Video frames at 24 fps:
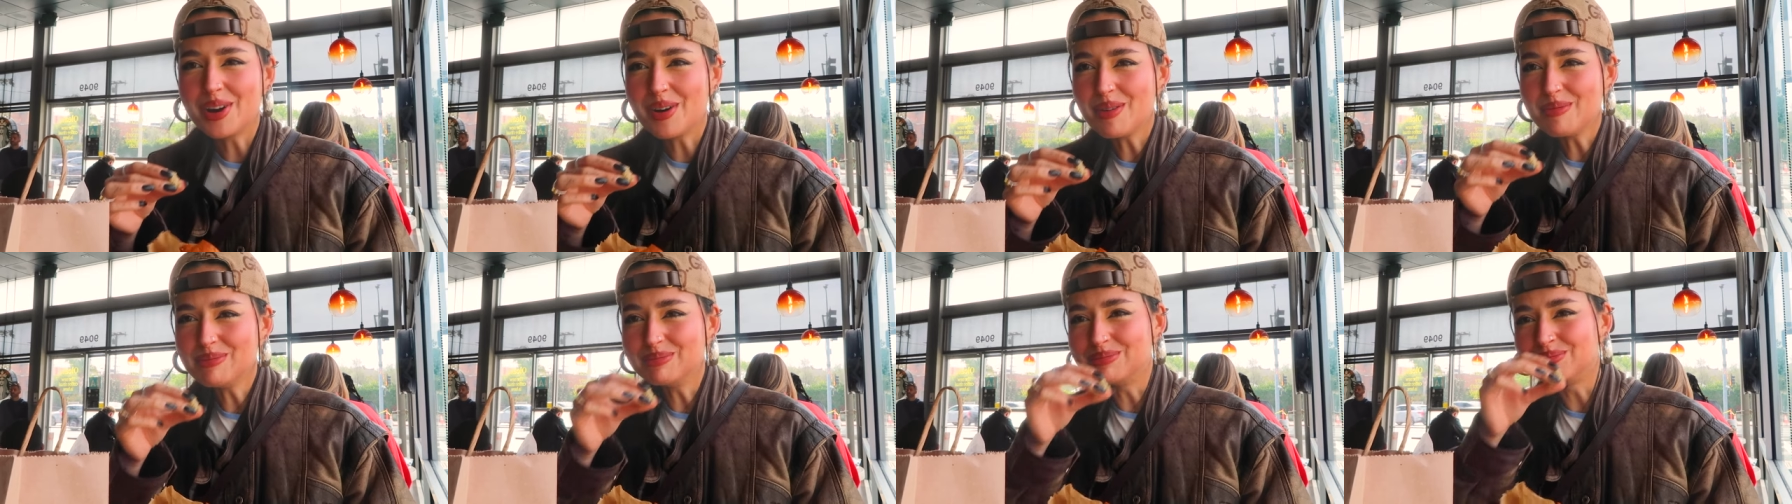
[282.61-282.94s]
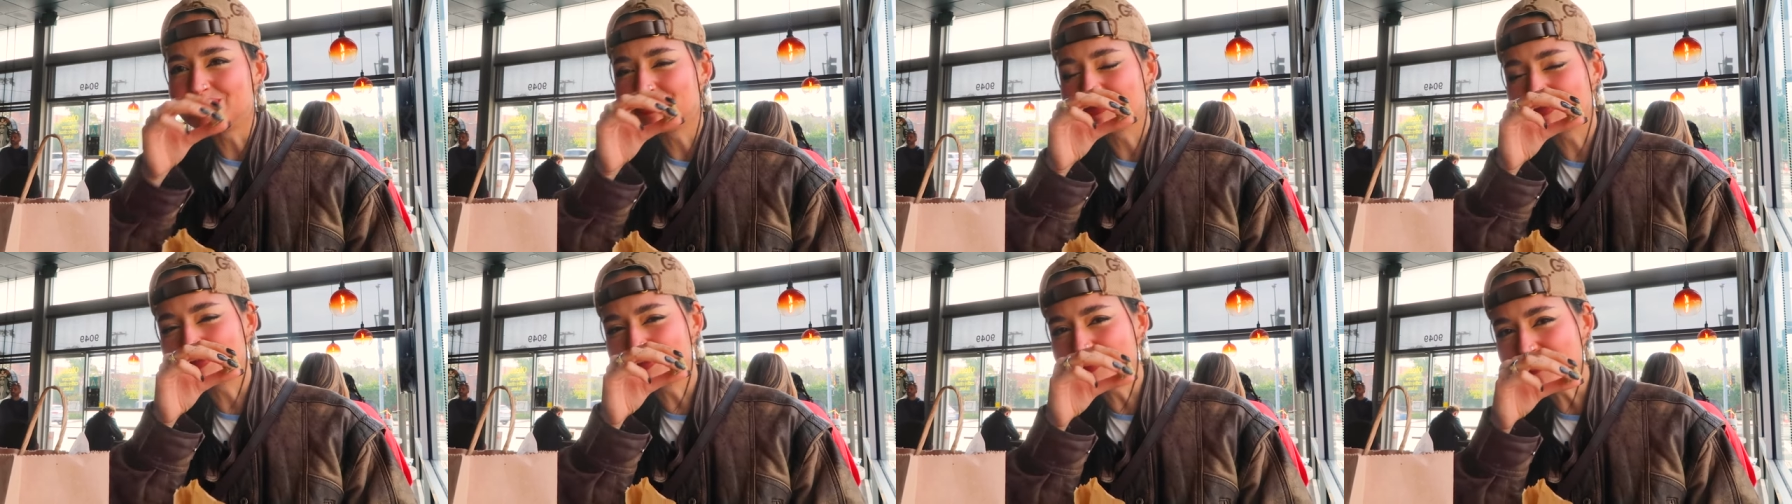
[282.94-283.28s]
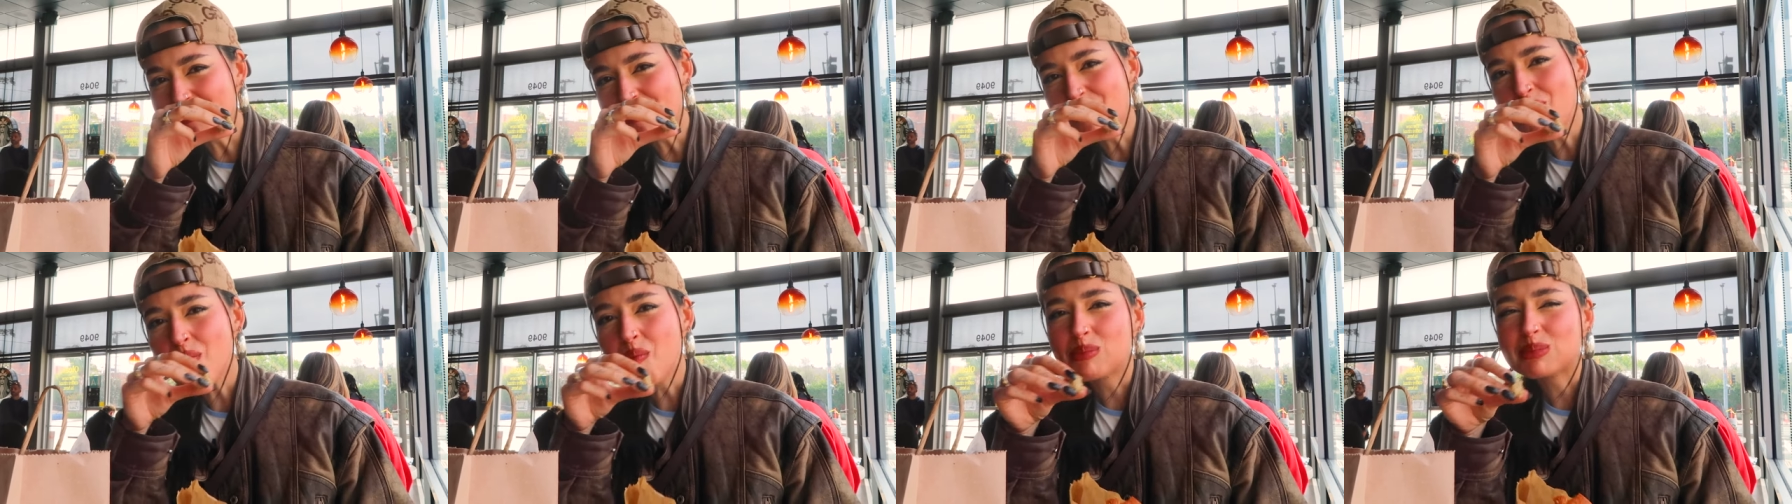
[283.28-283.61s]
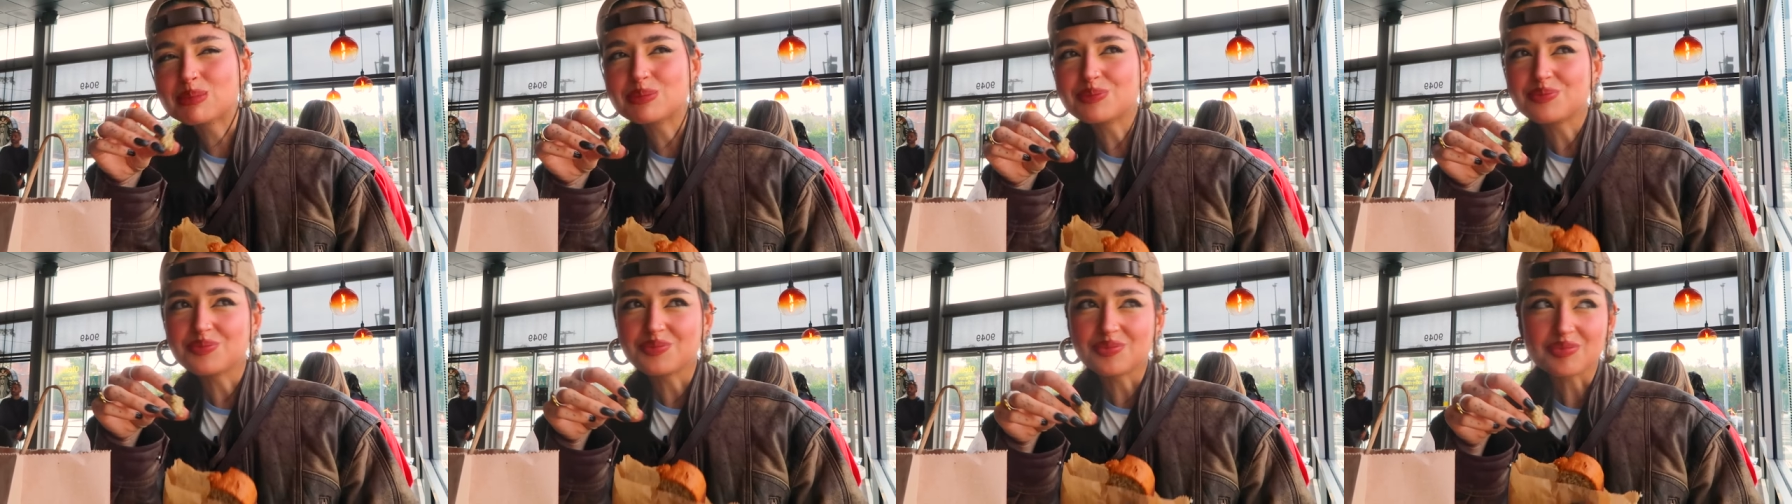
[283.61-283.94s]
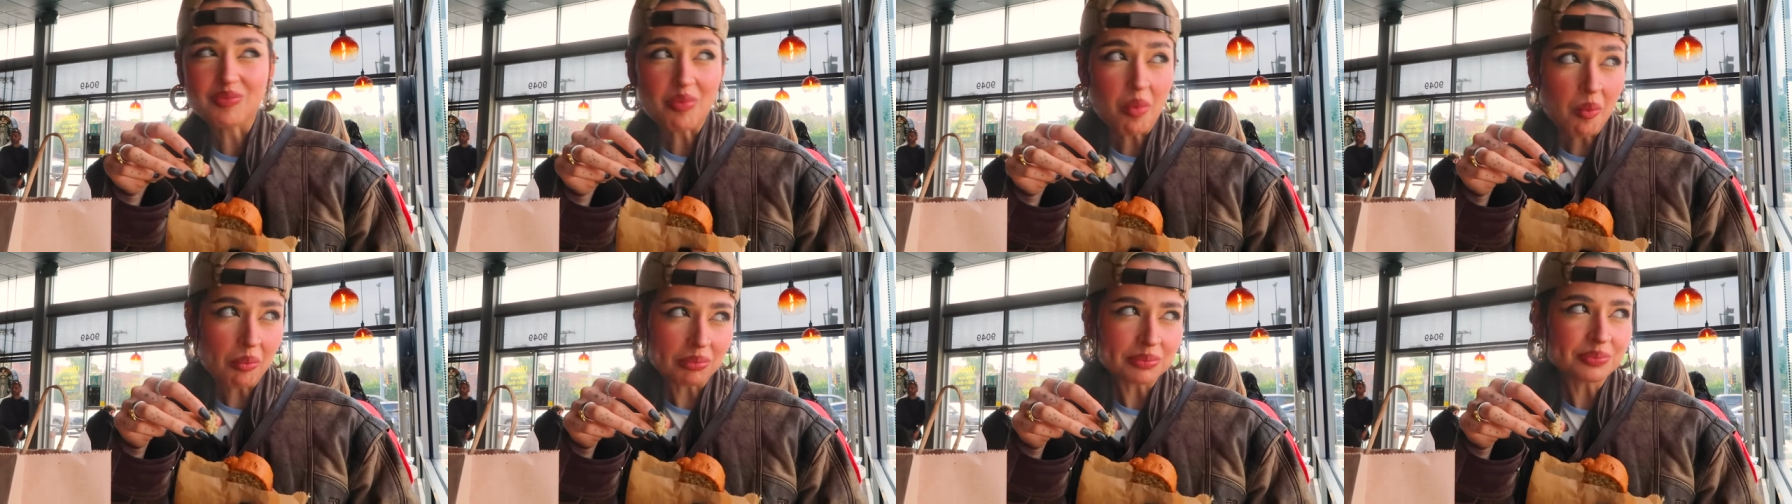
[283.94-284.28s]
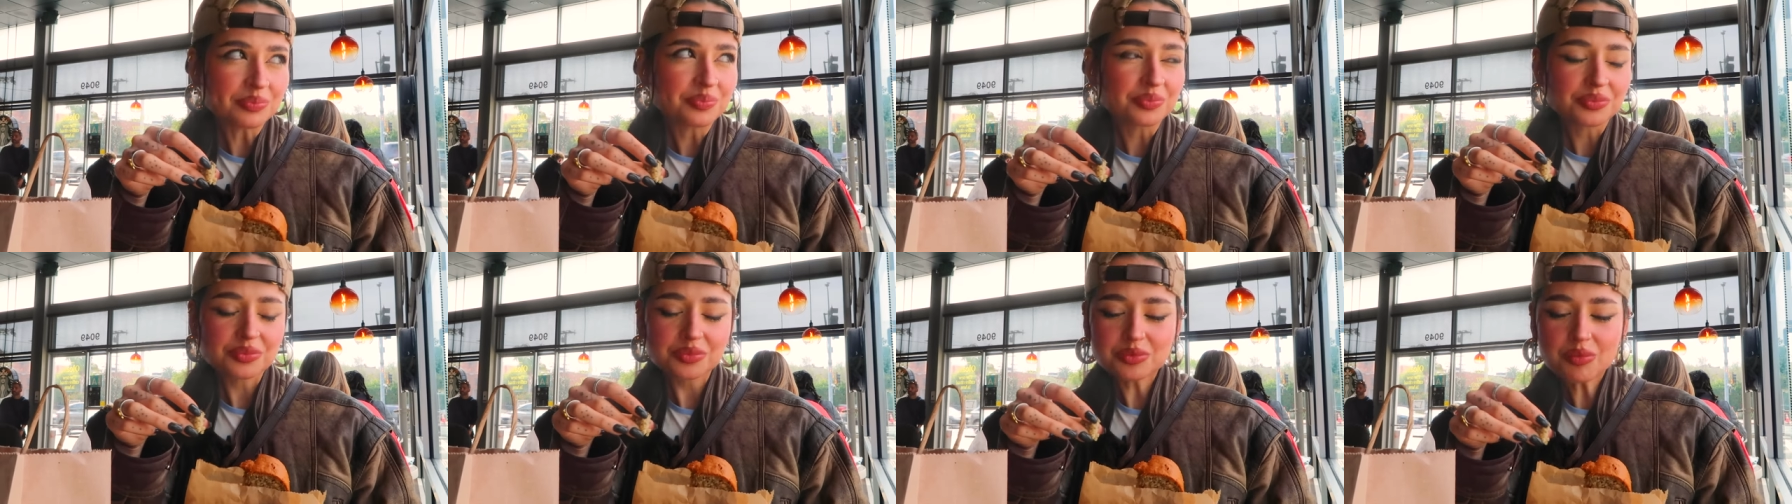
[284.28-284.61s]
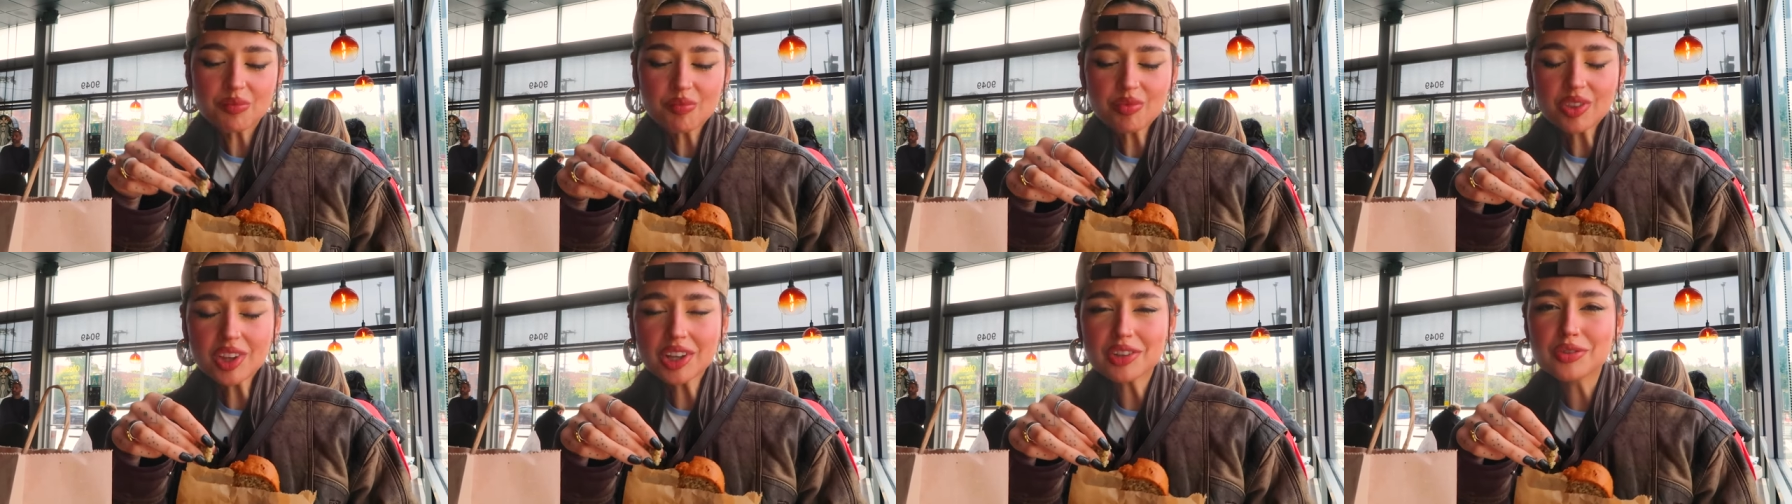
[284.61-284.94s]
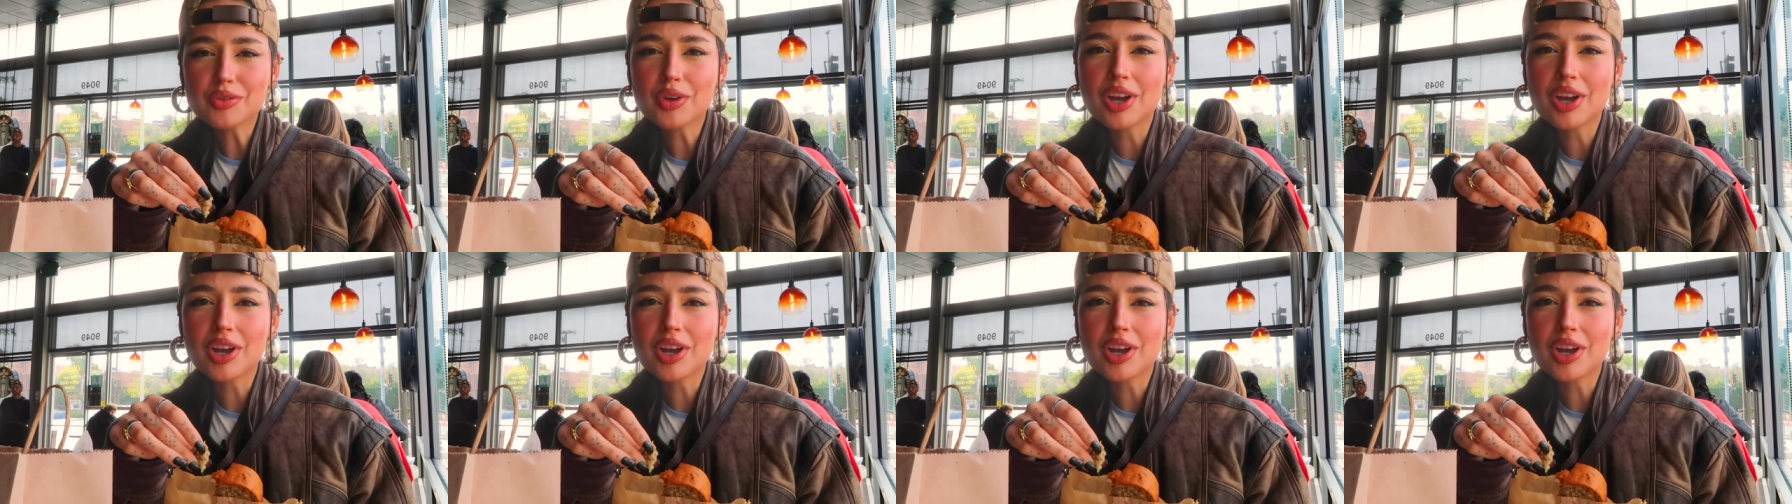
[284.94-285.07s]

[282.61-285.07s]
on makeup.